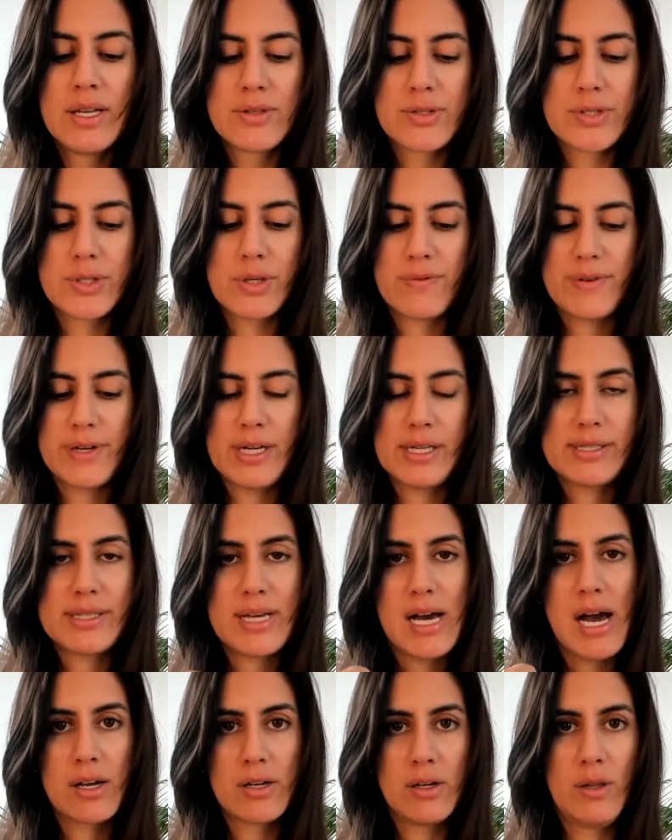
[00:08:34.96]
So first,
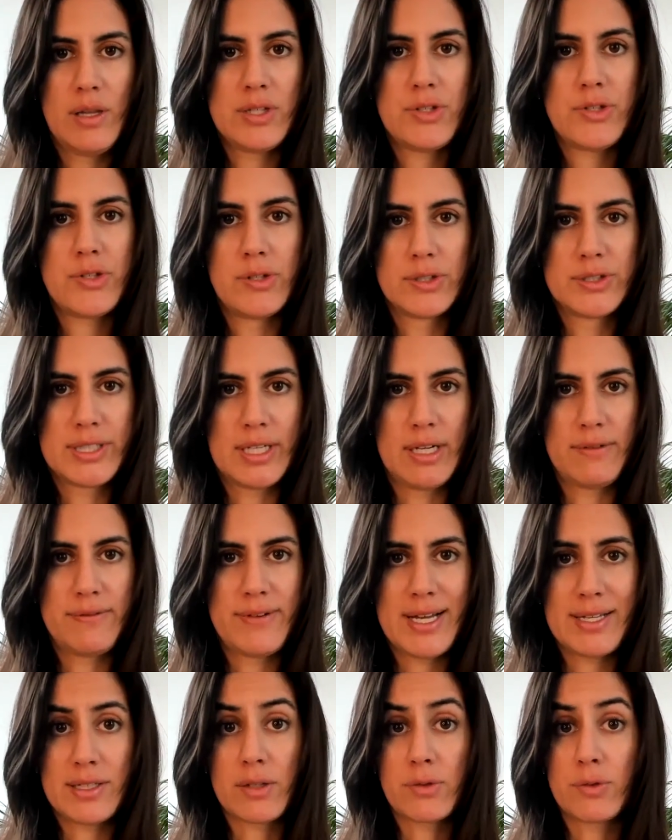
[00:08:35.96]
acknowledge yourself
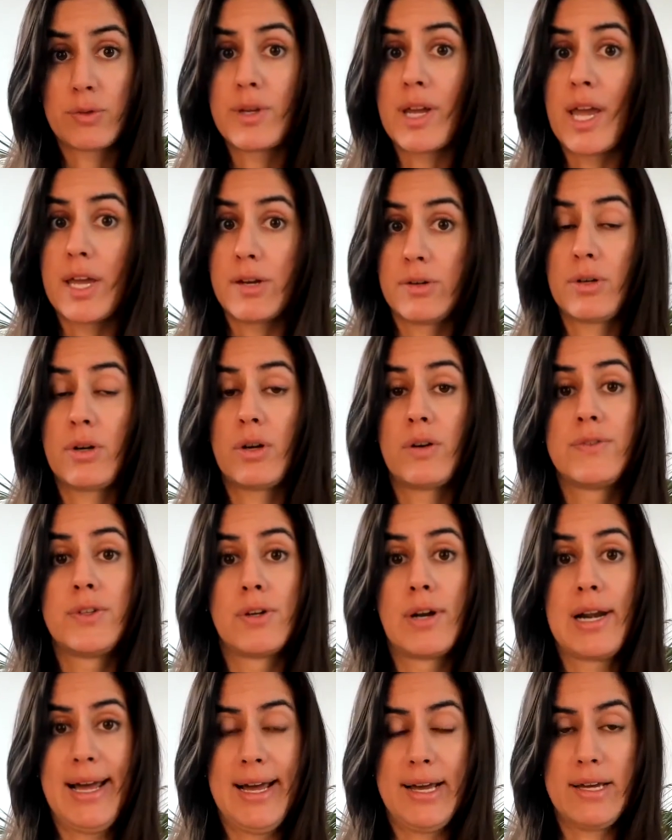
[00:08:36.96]
as a creator of
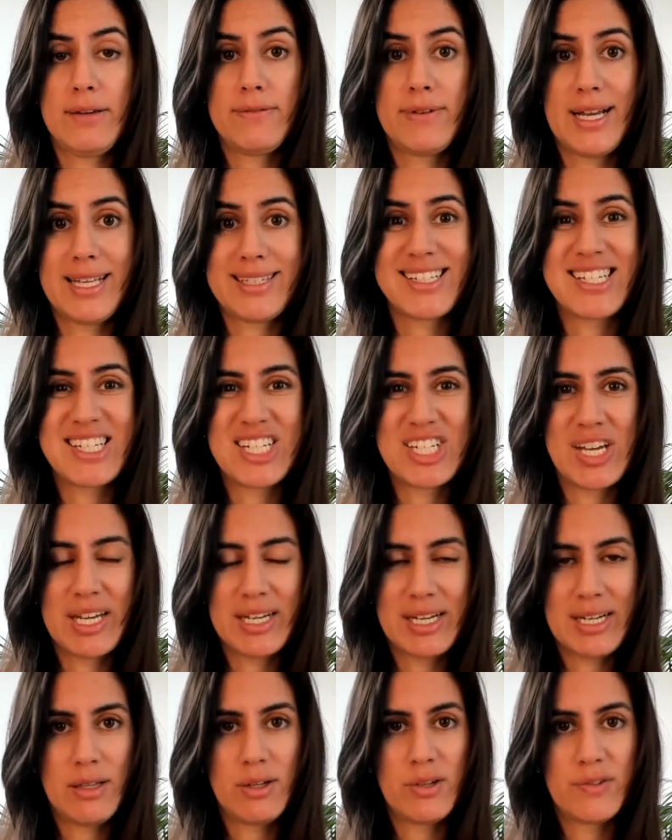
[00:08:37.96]
your life, as a
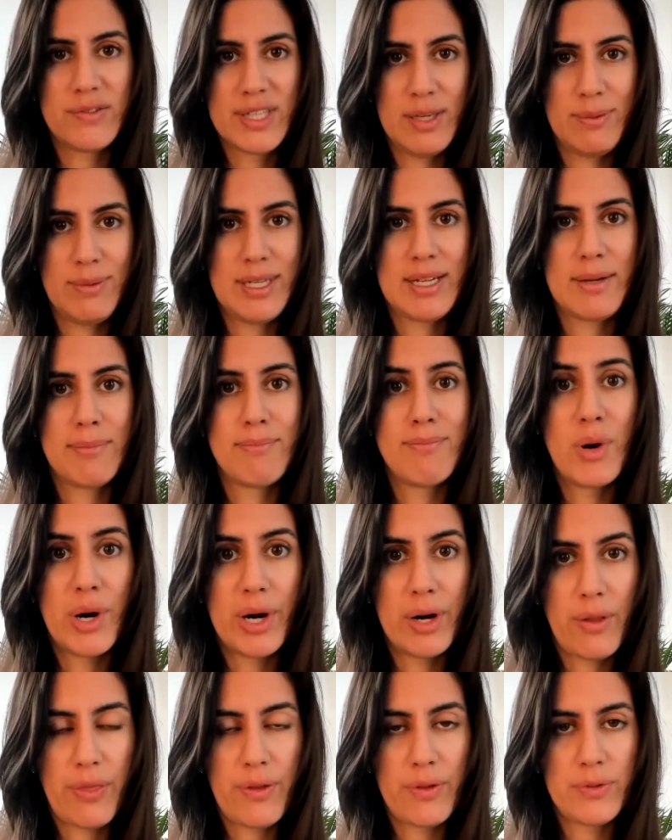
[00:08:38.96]
channel of giving
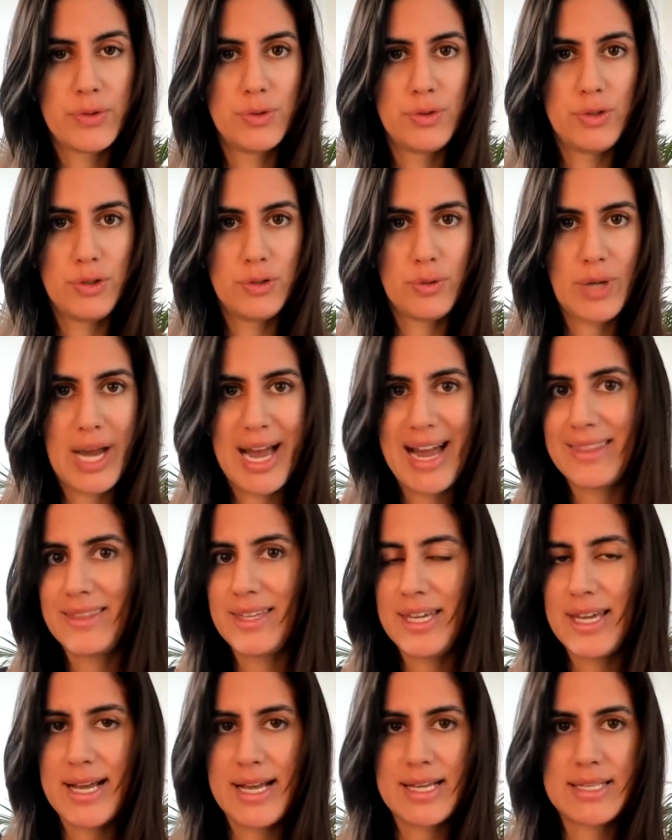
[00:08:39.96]
birth to new
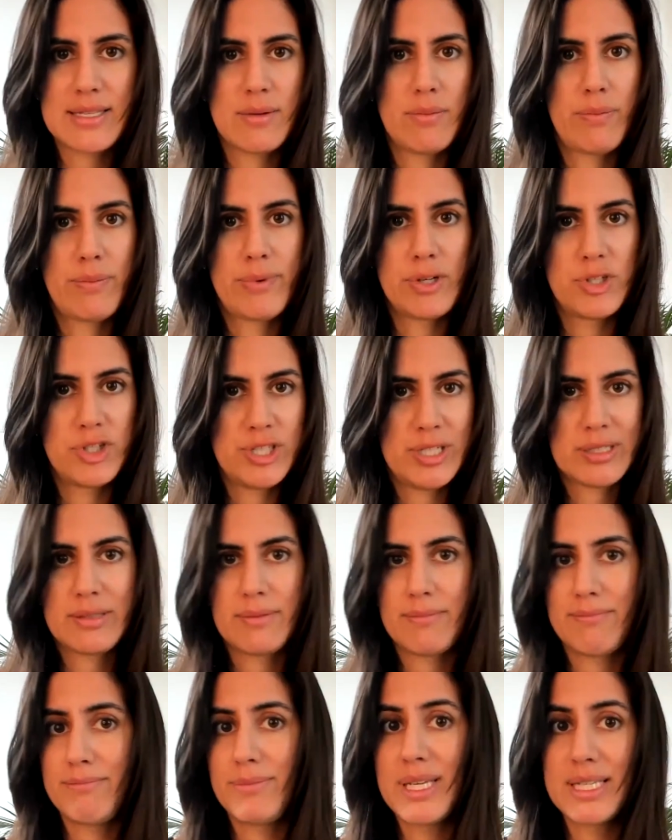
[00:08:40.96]
ideas, projects,
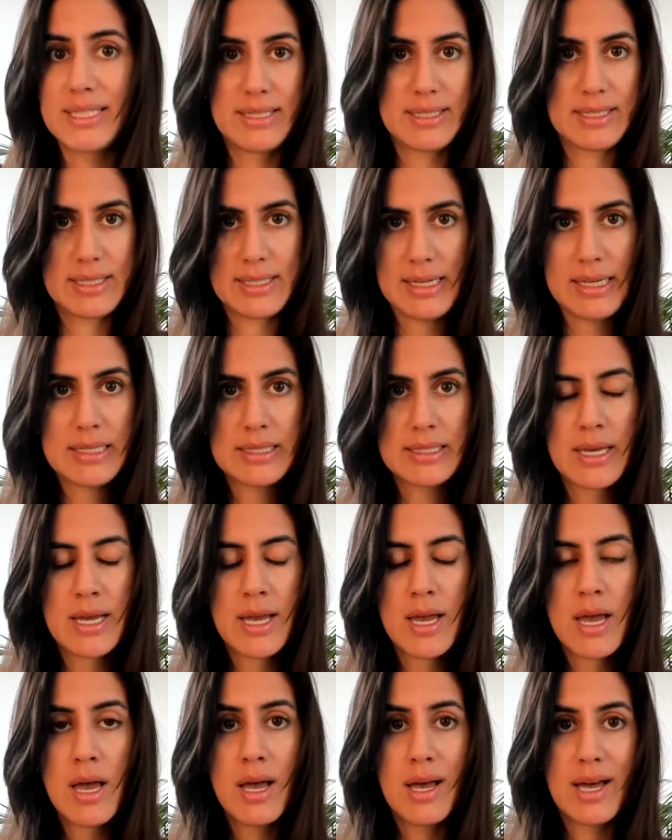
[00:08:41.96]
businesses,
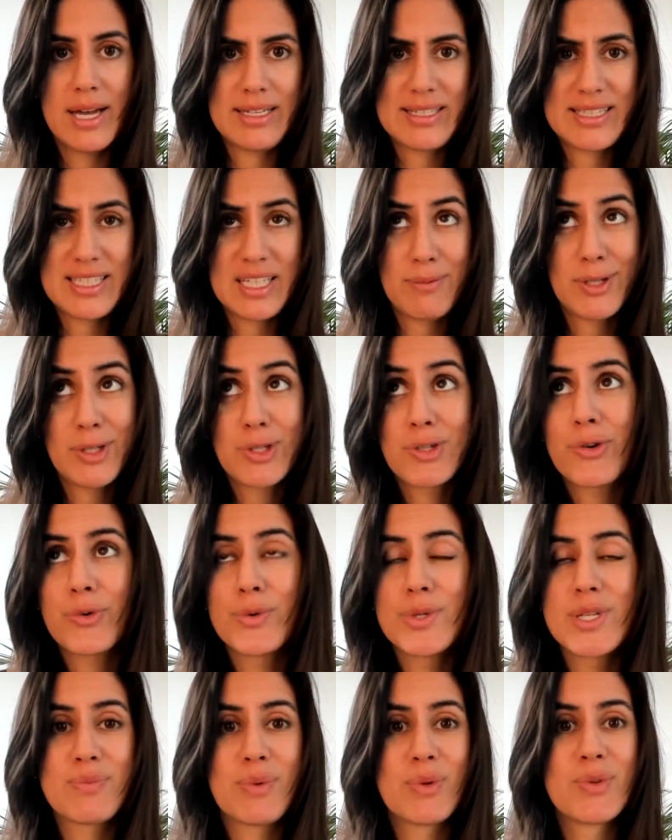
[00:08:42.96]
and it's even your
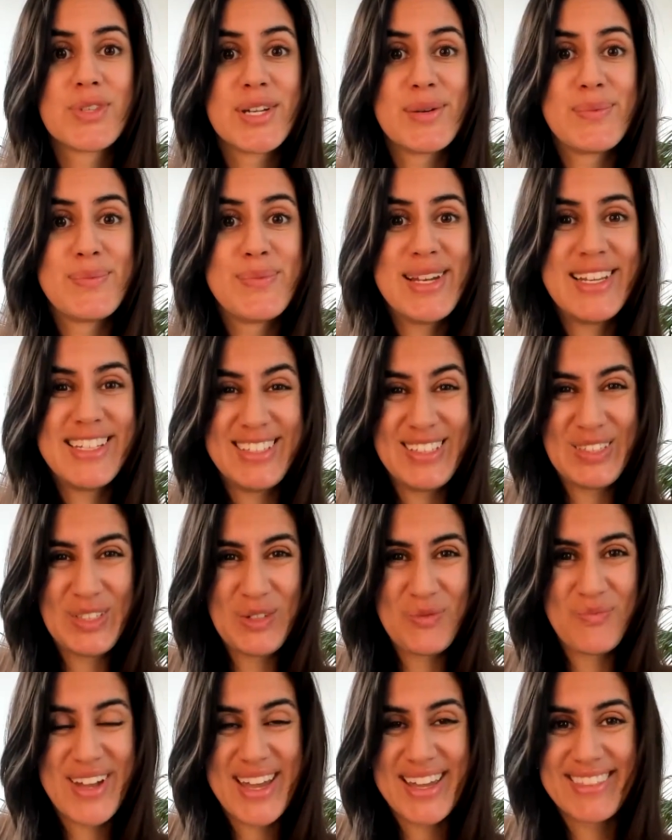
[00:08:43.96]
responsibility
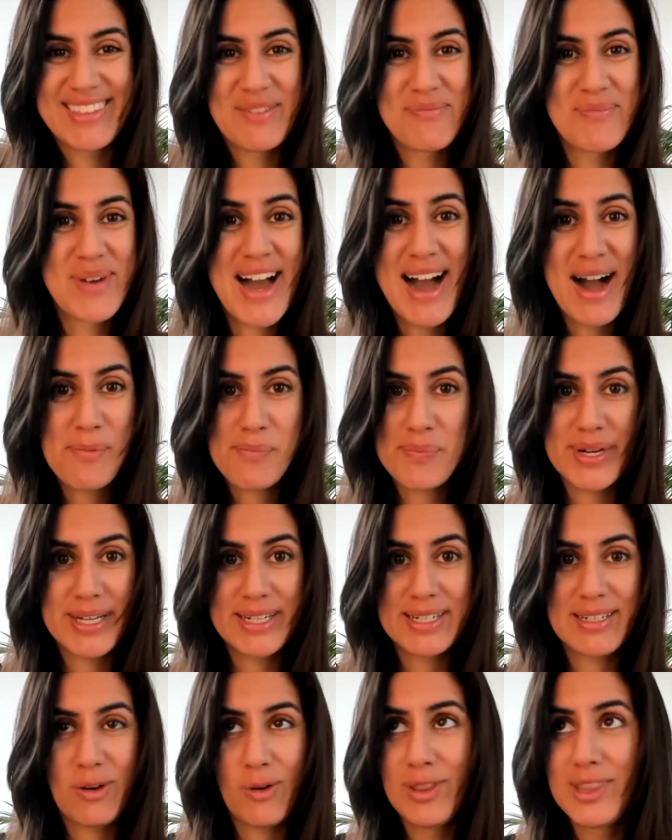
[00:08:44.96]
to make them
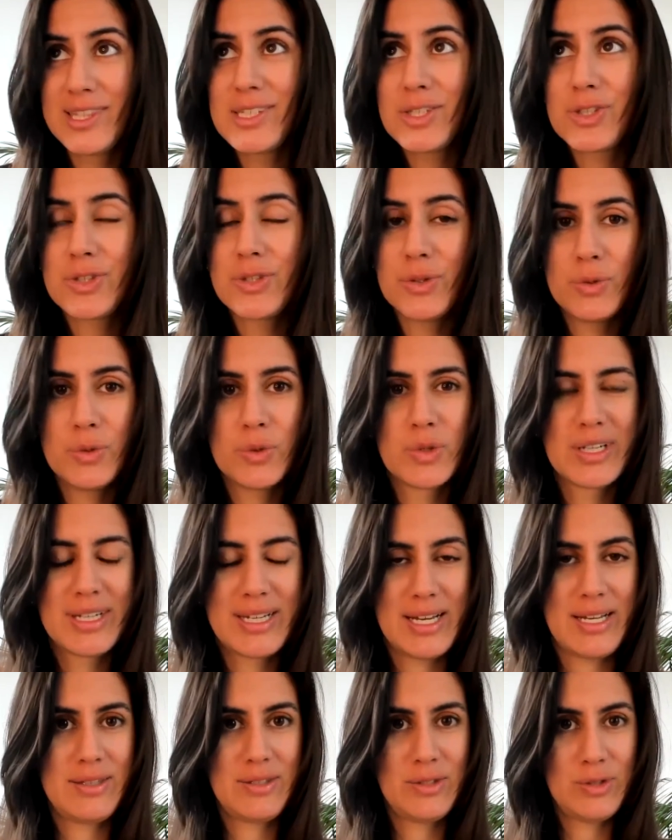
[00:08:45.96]
happen. Only you
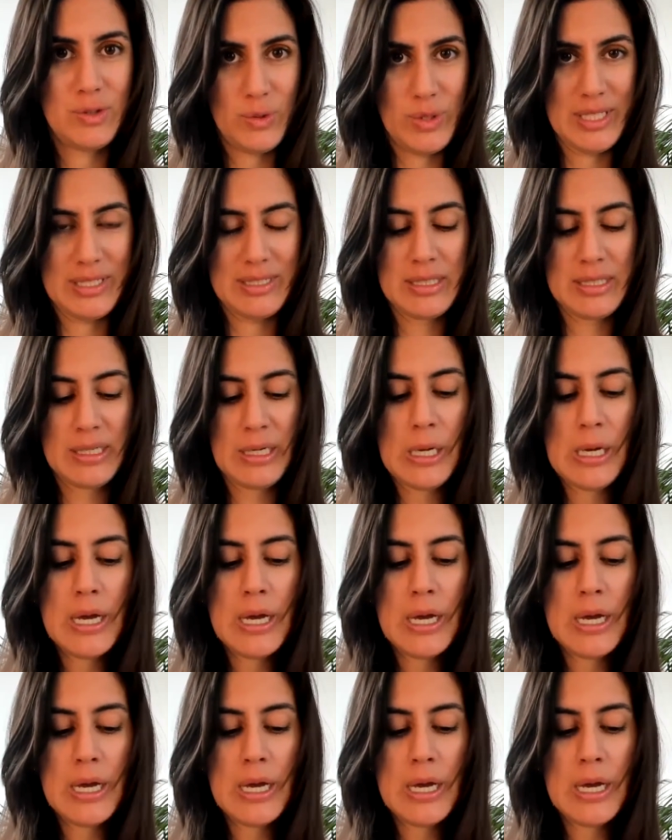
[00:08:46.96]
can do it.